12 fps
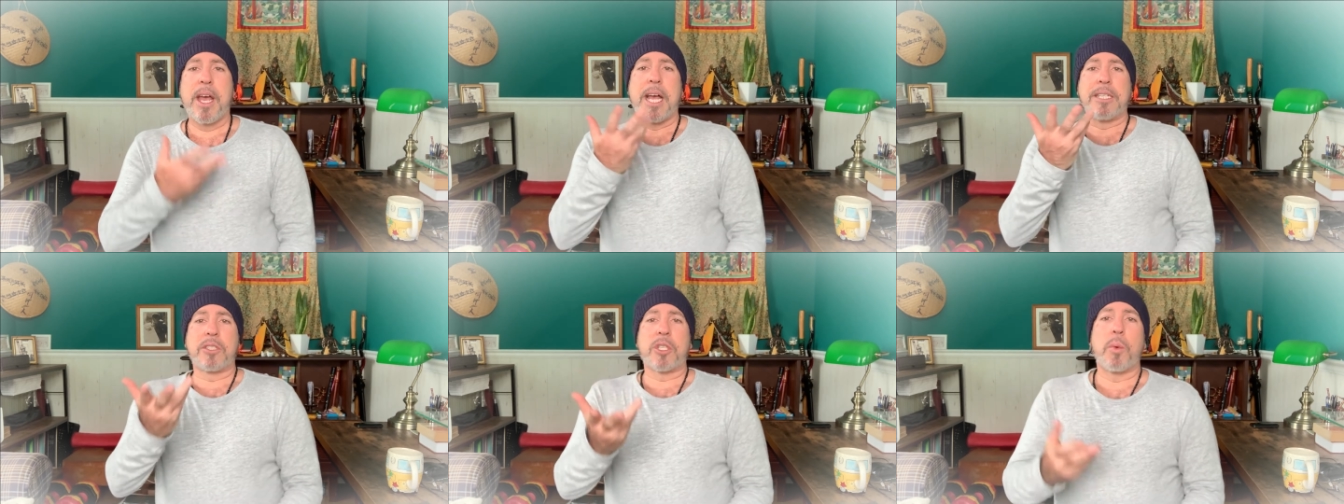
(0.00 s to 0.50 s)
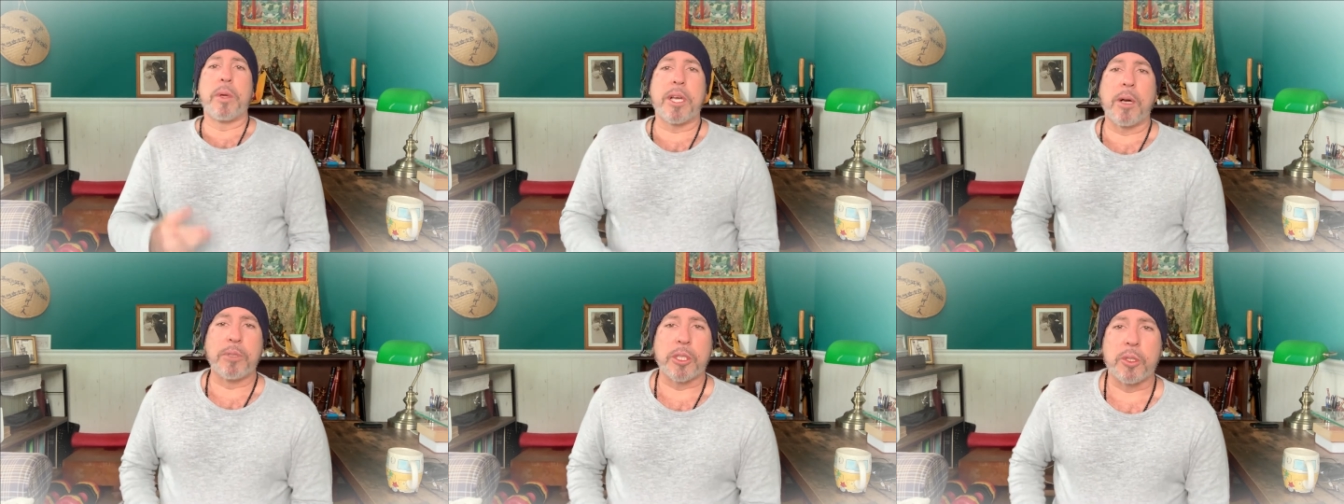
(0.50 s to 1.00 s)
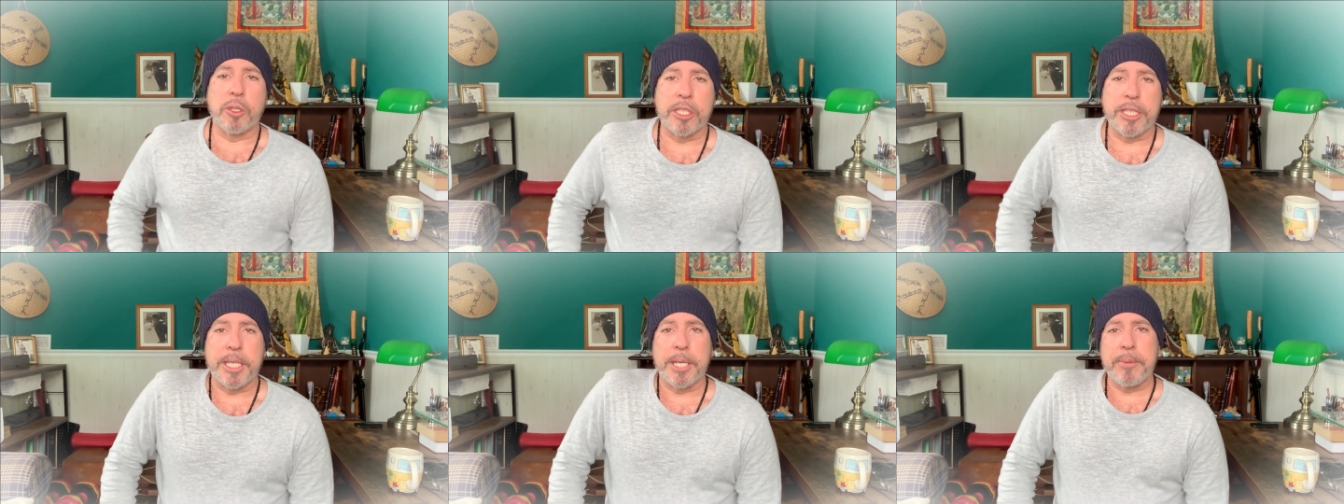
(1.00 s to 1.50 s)
And so we come to
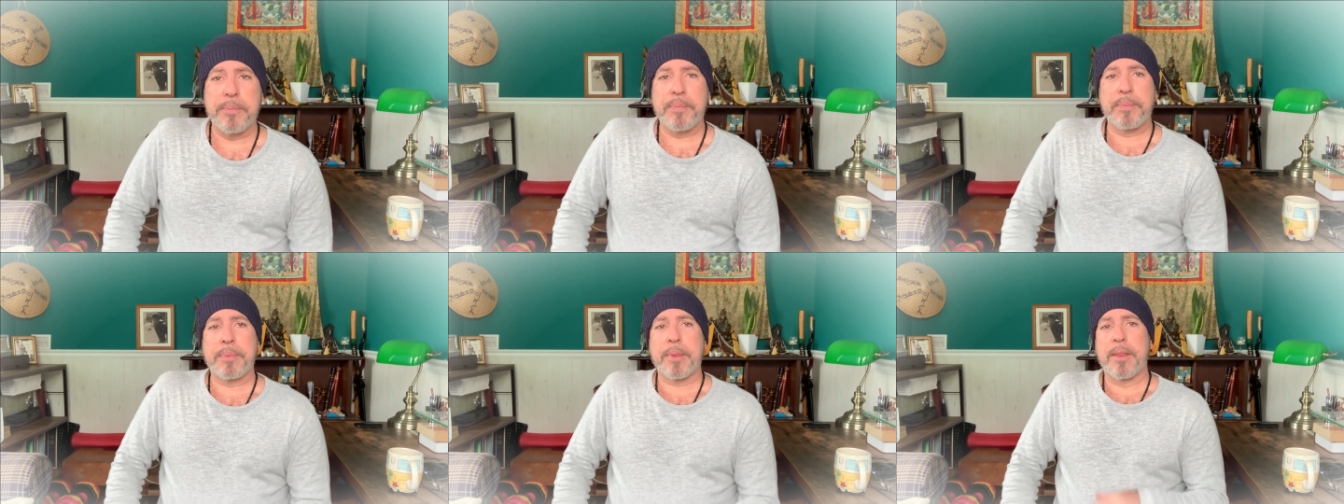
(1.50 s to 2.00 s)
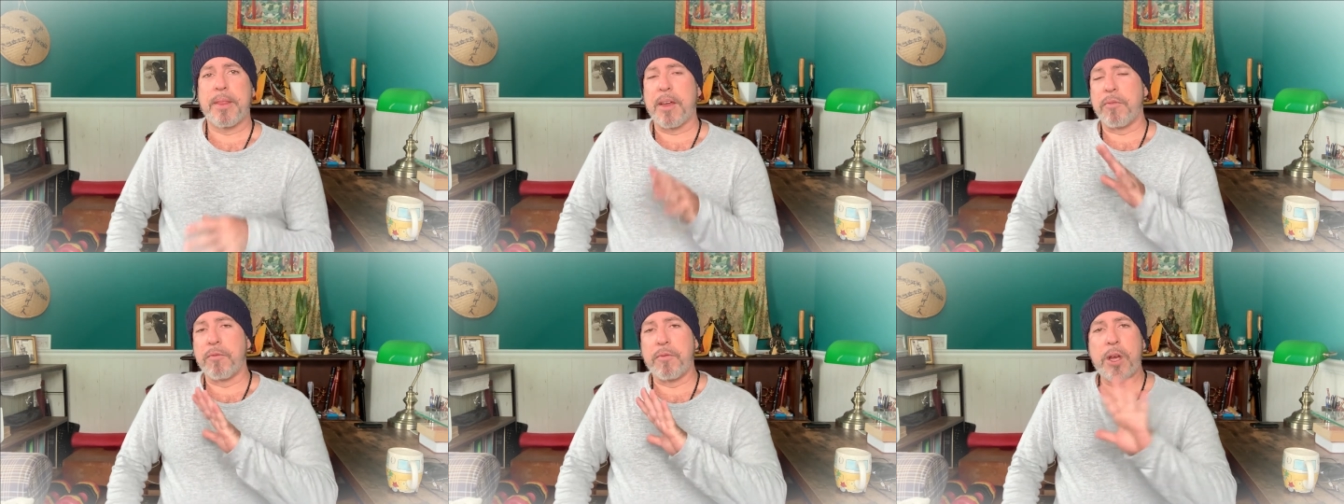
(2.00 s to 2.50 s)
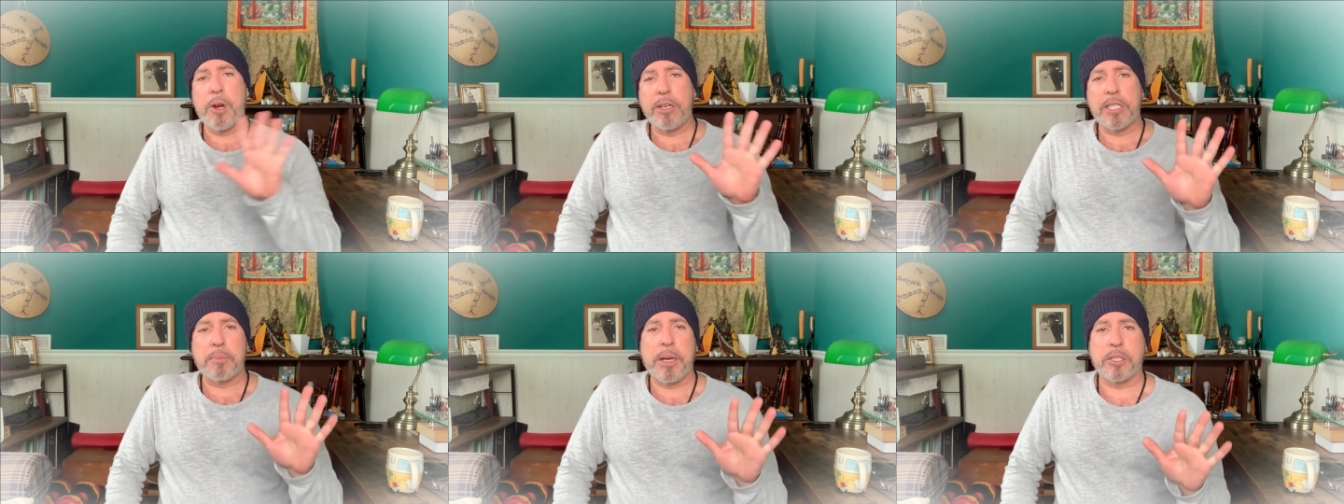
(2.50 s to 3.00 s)
Kundalini, that
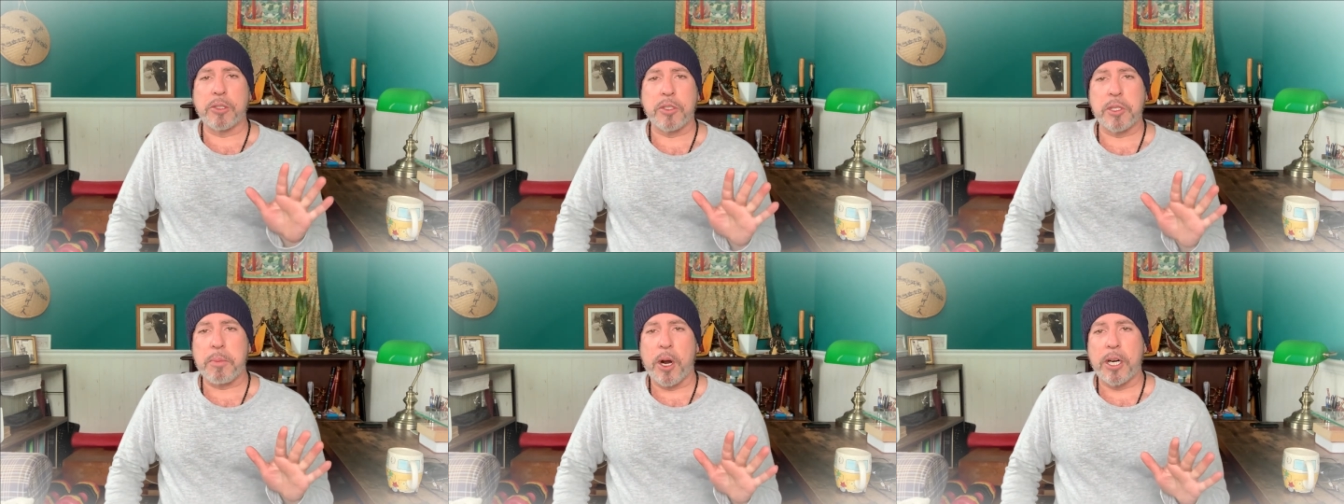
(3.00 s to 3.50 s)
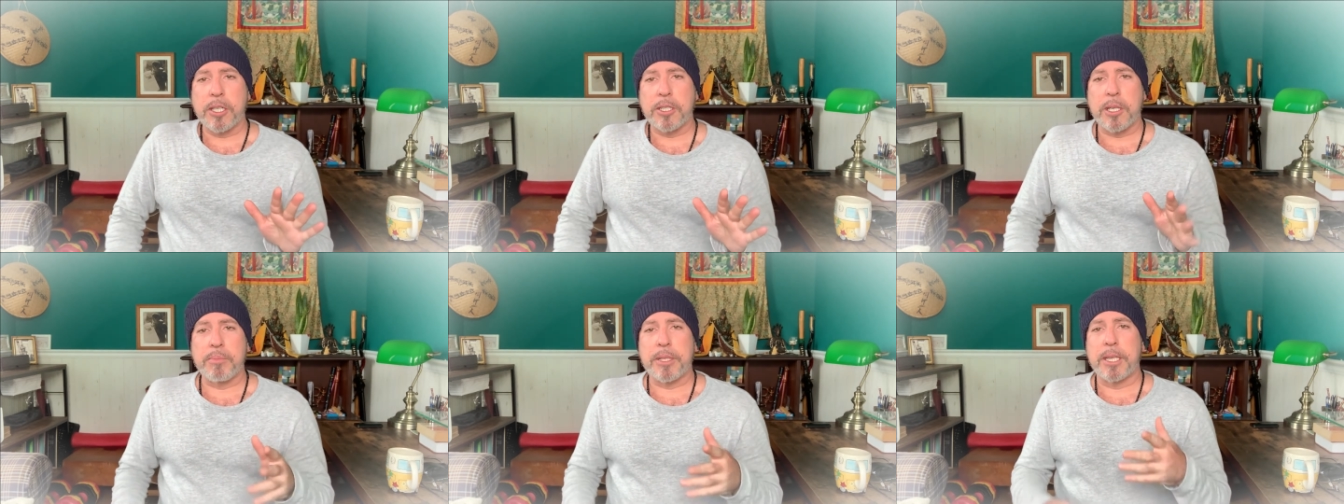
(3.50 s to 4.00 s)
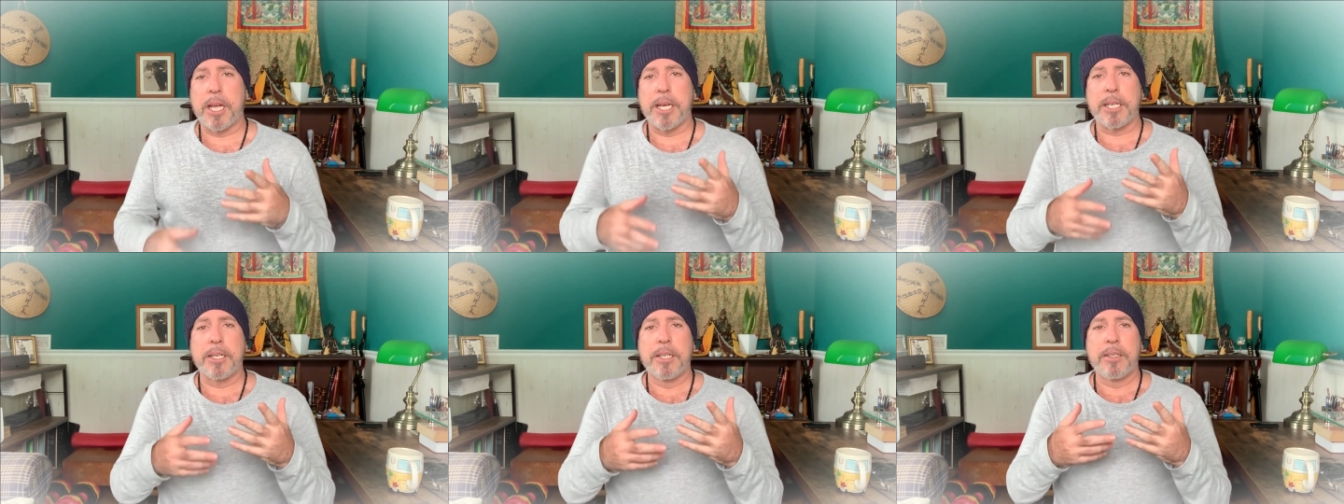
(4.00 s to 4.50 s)
very special spark, something
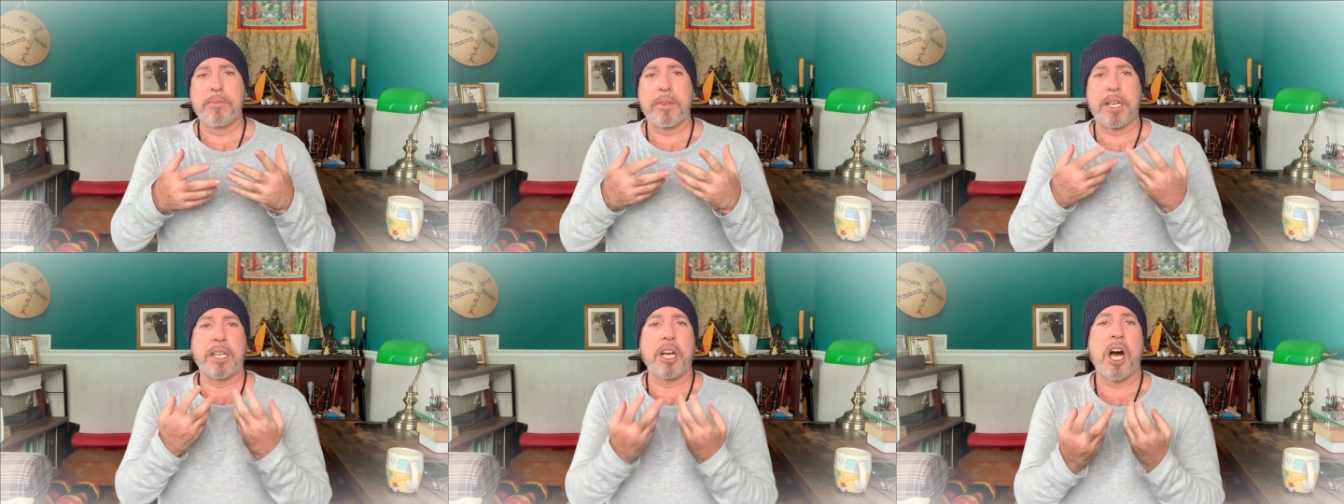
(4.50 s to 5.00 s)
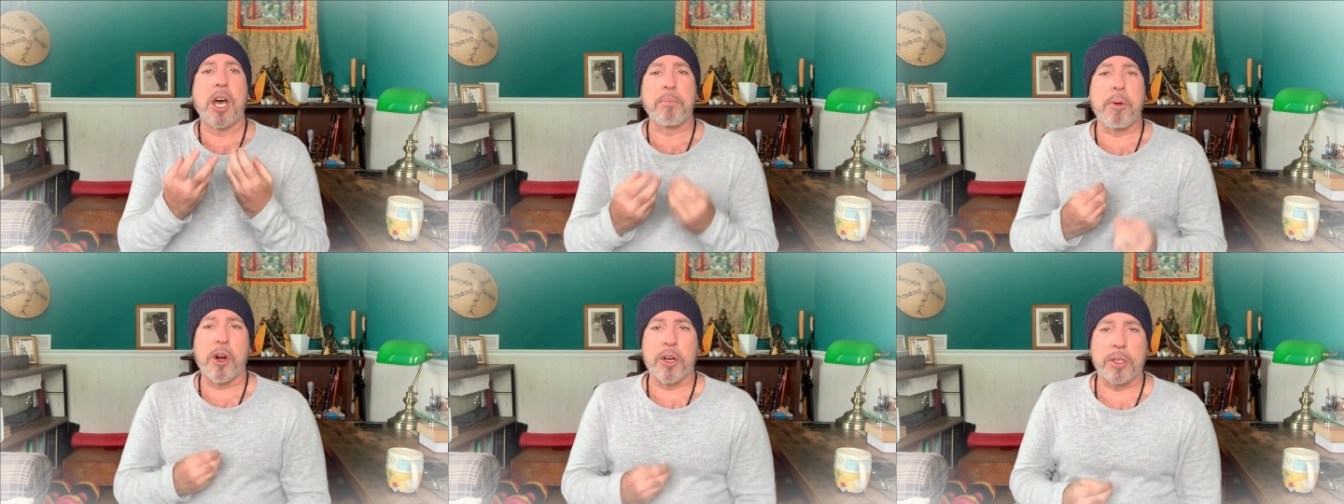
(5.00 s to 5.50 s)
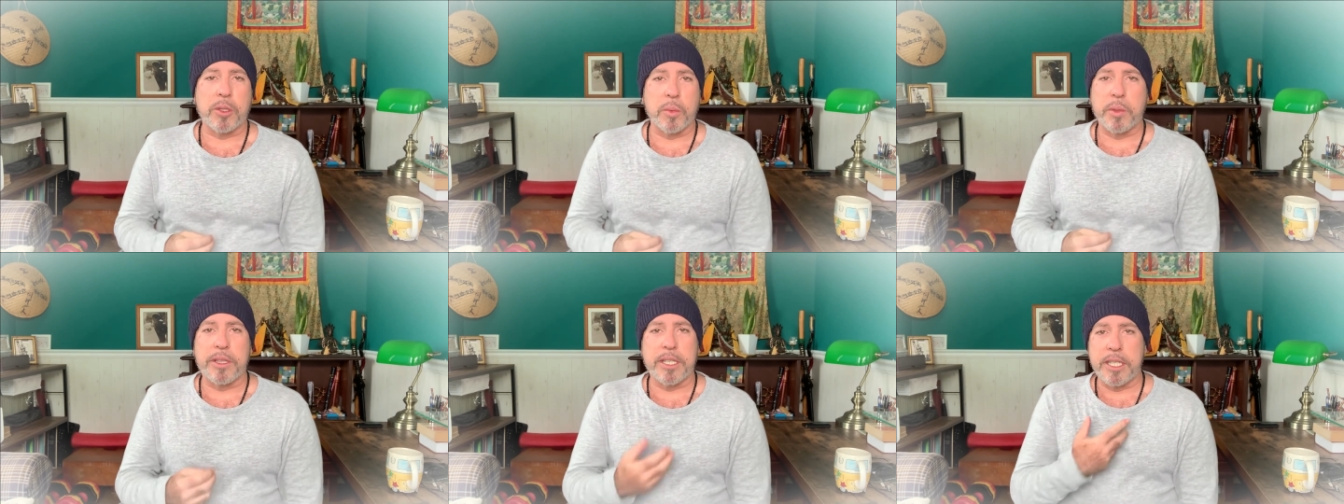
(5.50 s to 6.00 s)
like a God particle
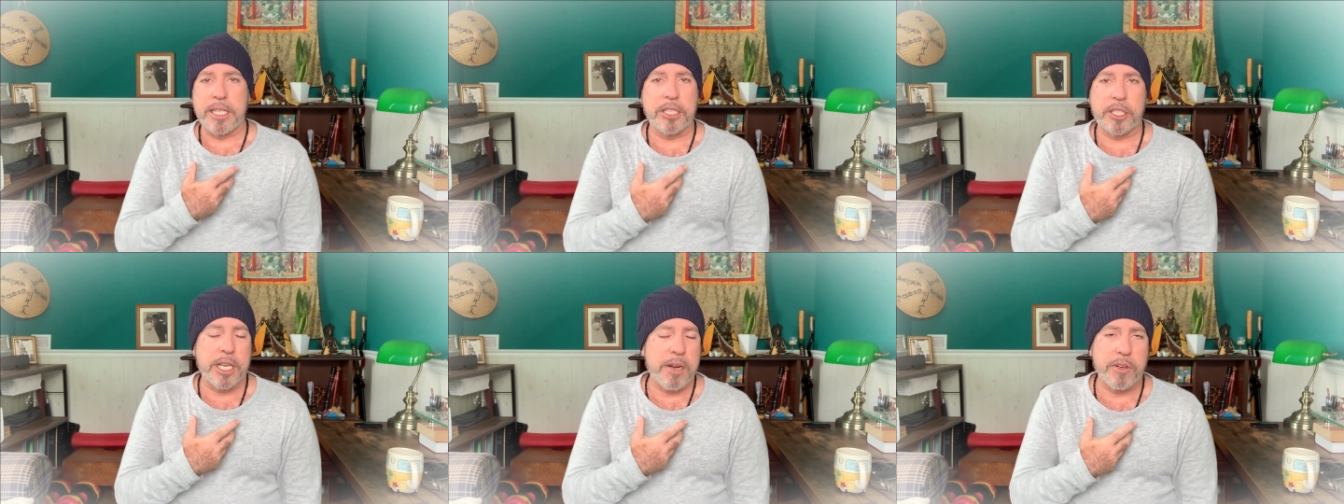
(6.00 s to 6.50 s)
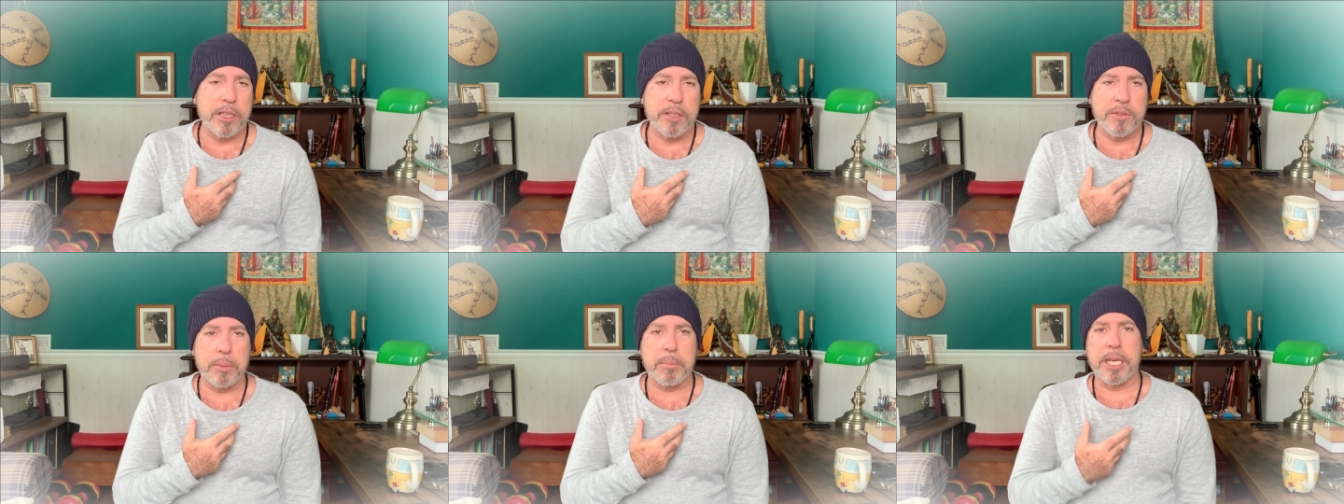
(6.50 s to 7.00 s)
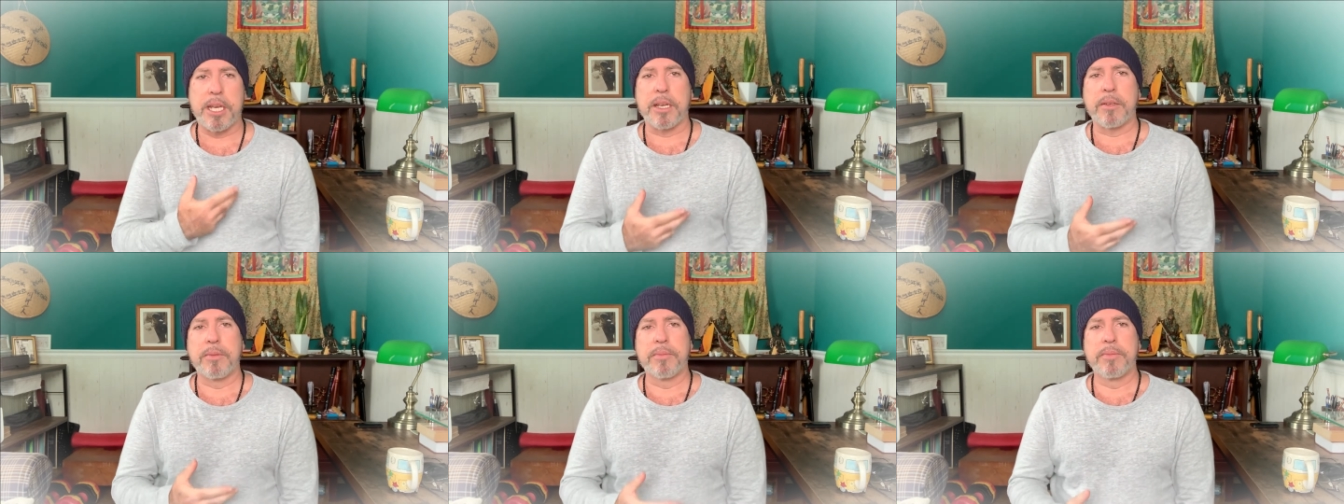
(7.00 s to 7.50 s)
within each and every living being.